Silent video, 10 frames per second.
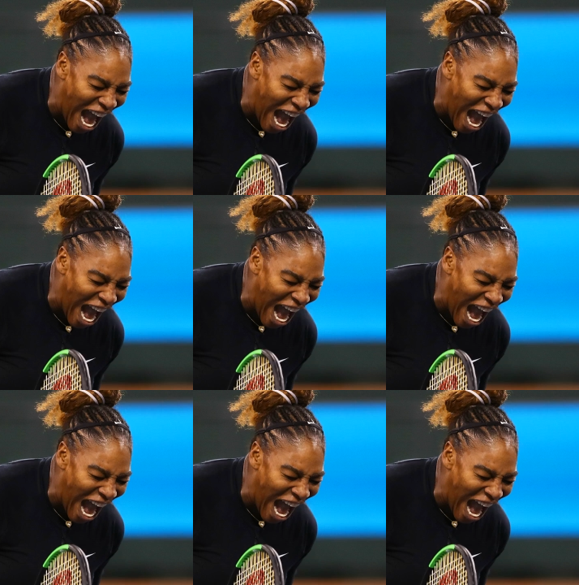
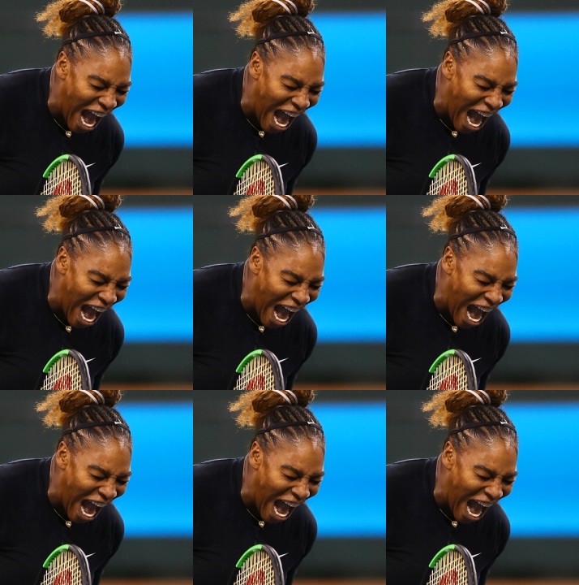
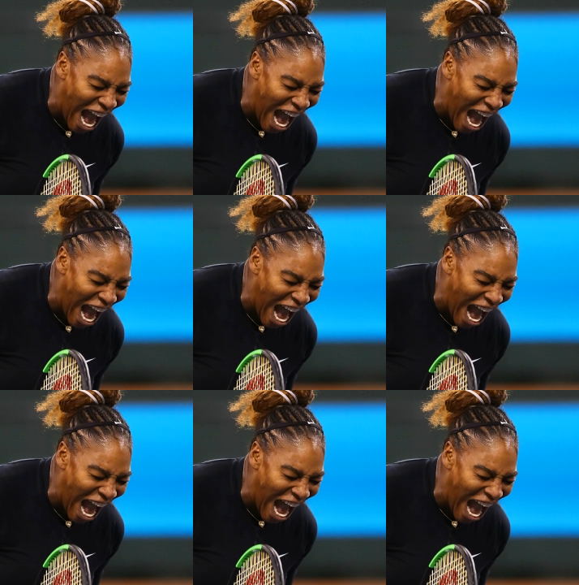(no one is talking)